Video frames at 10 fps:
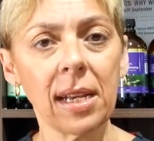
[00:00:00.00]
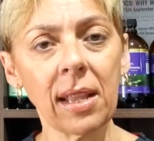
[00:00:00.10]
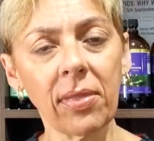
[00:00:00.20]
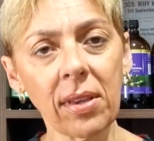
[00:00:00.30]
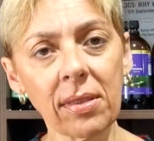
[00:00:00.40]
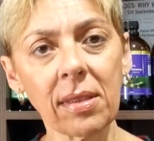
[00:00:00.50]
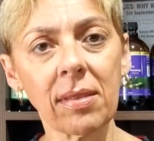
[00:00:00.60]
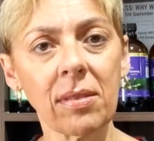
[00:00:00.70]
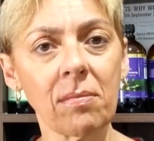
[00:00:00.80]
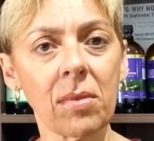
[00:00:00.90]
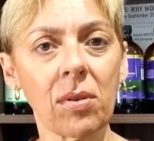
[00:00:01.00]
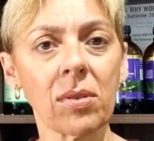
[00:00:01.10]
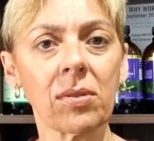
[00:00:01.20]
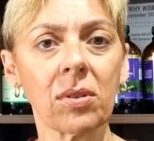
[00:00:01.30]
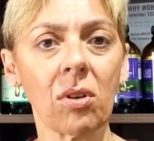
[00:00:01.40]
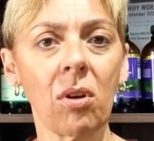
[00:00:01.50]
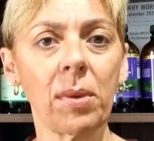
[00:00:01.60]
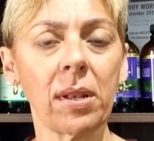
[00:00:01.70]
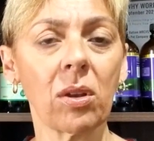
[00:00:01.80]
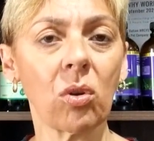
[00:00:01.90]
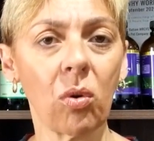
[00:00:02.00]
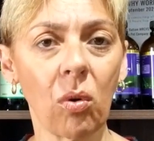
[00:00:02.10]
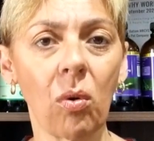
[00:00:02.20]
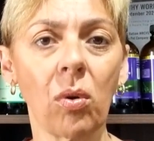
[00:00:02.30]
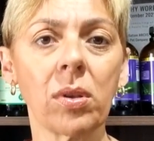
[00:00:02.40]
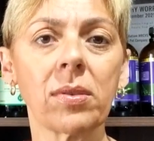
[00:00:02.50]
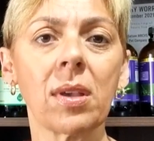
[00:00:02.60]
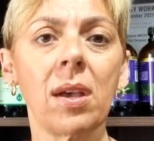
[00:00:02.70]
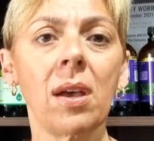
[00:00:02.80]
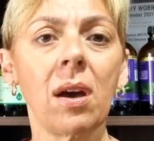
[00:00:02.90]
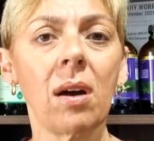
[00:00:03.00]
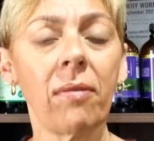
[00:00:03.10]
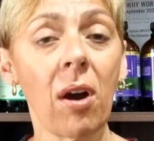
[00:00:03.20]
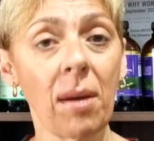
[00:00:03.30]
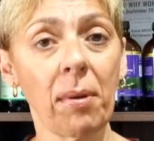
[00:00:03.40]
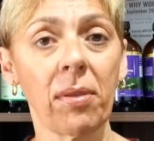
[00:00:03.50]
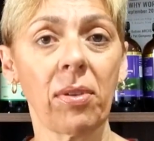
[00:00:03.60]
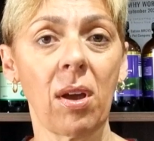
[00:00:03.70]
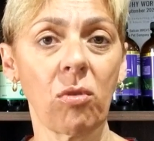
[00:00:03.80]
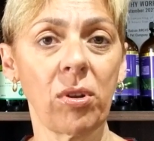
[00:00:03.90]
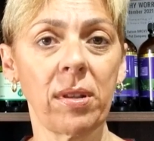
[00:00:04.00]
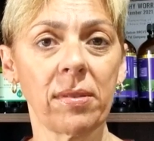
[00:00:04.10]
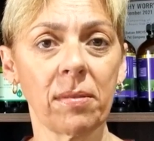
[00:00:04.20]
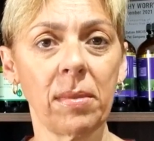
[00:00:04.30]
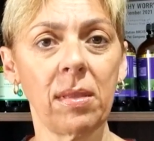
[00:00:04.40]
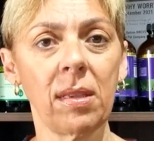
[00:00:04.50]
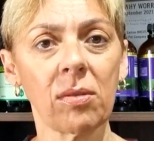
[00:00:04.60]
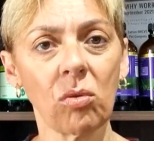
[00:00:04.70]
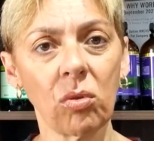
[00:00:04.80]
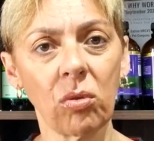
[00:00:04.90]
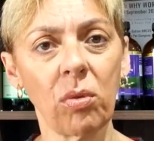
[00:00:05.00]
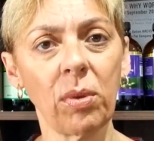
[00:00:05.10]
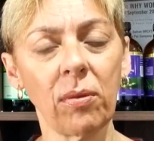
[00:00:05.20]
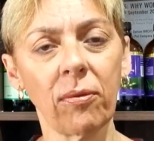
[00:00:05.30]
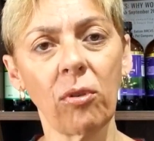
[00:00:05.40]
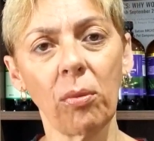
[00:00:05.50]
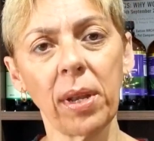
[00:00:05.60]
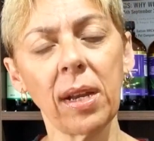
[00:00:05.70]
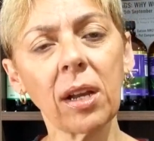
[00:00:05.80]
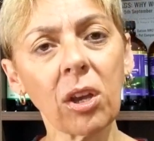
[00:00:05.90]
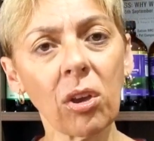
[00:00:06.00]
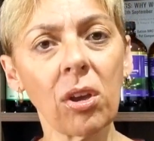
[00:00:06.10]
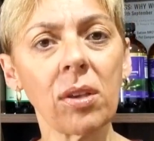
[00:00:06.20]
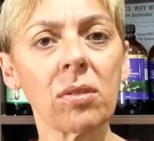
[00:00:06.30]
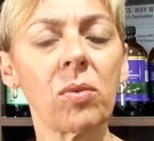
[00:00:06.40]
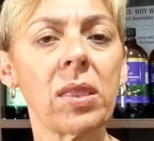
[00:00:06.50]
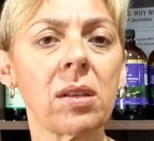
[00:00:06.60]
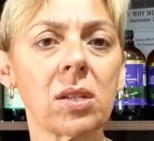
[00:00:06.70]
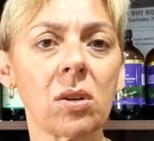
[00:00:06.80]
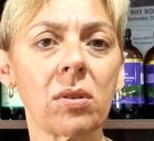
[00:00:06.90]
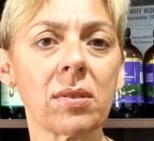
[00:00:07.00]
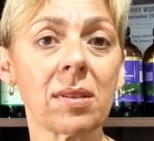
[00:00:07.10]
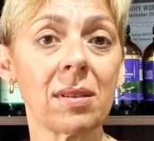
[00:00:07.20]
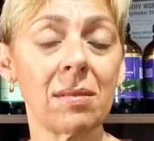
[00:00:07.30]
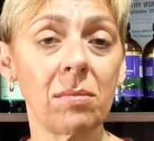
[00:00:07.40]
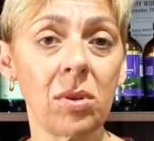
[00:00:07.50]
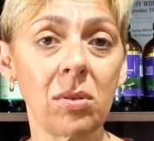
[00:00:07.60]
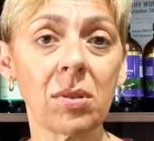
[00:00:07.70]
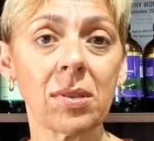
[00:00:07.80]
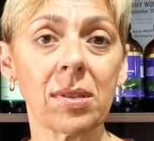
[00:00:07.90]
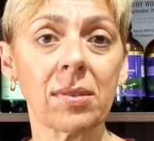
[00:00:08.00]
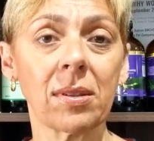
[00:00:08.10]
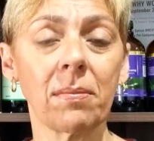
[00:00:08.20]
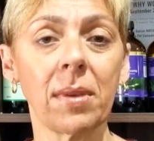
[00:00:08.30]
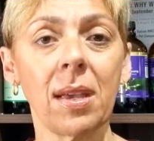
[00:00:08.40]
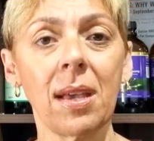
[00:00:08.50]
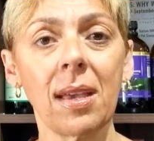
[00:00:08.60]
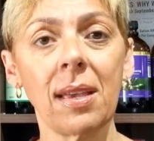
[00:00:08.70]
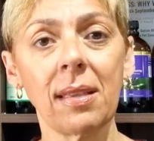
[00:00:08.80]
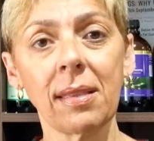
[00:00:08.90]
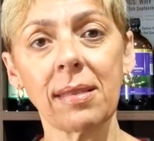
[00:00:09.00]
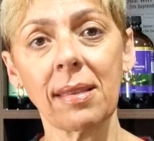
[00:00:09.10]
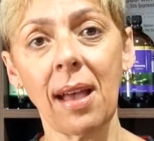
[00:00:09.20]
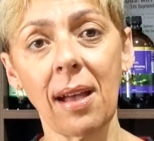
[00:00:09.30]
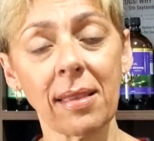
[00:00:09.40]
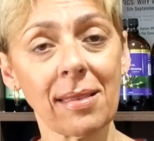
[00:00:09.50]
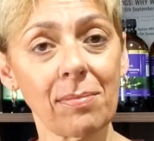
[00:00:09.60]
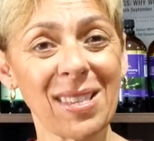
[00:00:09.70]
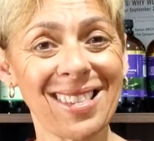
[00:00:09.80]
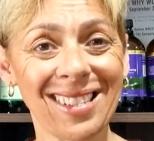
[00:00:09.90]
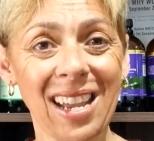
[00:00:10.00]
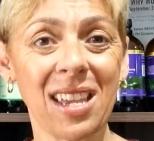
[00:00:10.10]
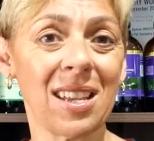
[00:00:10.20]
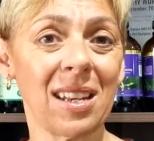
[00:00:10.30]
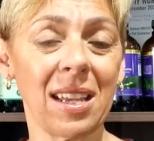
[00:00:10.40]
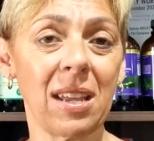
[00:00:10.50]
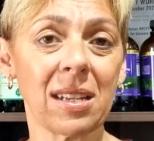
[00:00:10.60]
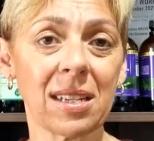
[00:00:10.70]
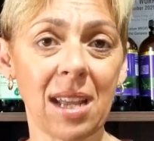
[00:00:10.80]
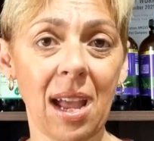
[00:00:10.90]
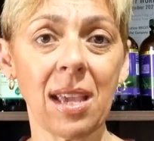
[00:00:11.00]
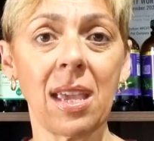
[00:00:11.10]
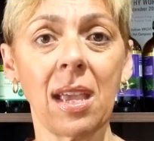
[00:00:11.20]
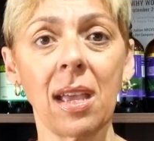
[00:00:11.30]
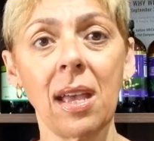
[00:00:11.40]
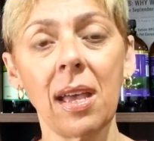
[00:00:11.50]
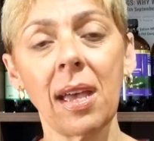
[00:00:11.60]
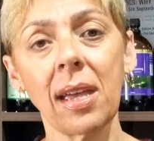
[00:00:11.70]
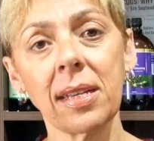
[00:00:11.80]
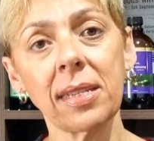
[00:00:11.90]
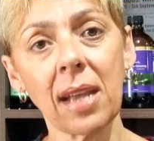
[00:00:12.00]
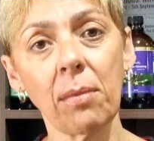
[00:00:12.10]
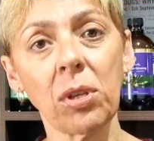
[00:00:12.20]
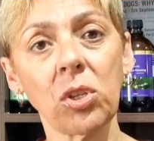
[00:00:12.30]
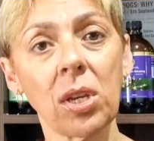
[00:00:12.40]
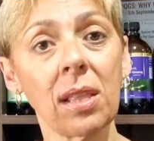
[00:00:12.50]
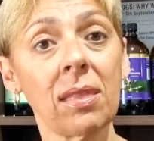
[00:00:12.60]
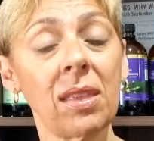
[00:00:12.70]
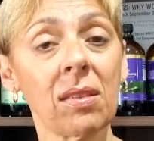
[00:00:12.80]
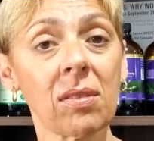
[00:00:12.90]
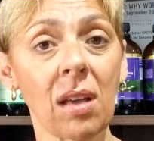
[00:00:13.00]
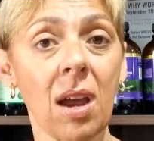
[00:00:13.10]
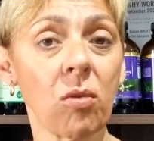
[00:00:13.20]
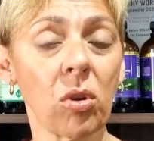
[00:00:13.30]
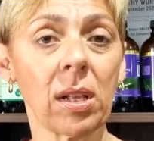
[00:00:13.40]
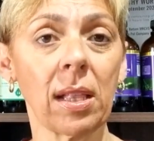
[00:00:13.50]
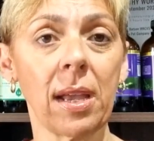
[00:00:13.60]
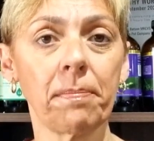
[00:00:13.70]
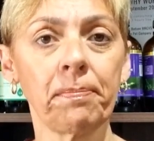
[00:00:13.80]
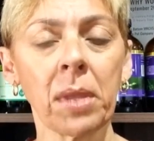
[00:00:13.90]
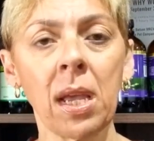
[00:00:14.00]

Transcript: Now, this is the most common cause of hypothyroidism in this autoimmune form, and it occurs when the dog's immune system is mistakenly attacking and damaging this thyroid gland.